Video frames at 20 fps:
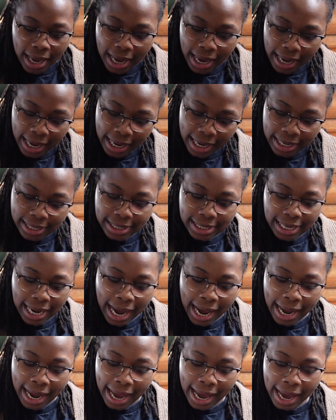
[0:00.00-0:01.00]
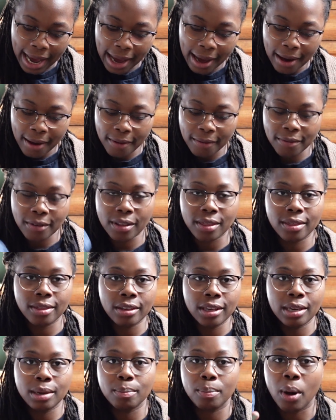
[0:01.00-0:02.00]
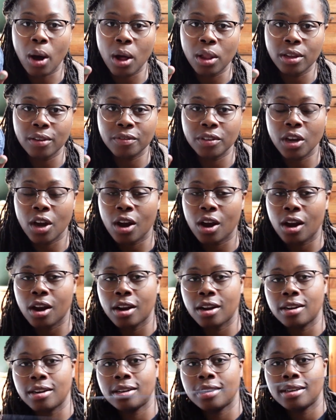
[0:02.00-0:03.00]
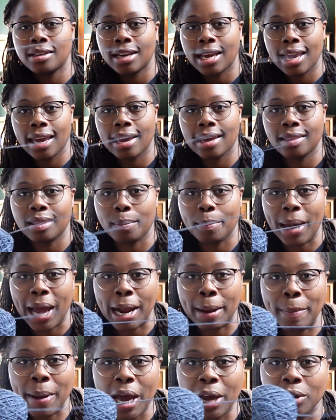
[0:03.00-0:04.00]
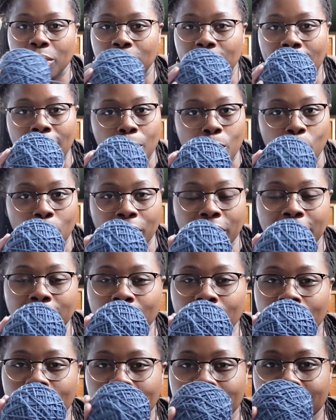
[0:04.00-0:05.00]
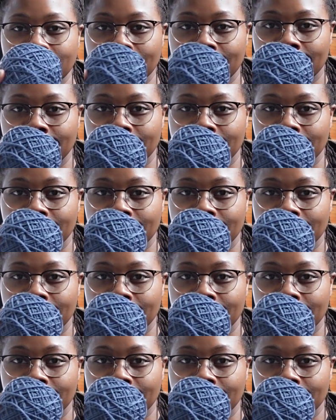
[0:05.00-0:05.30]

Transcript: And I have the ball of yarn and the back panel that I'm working on.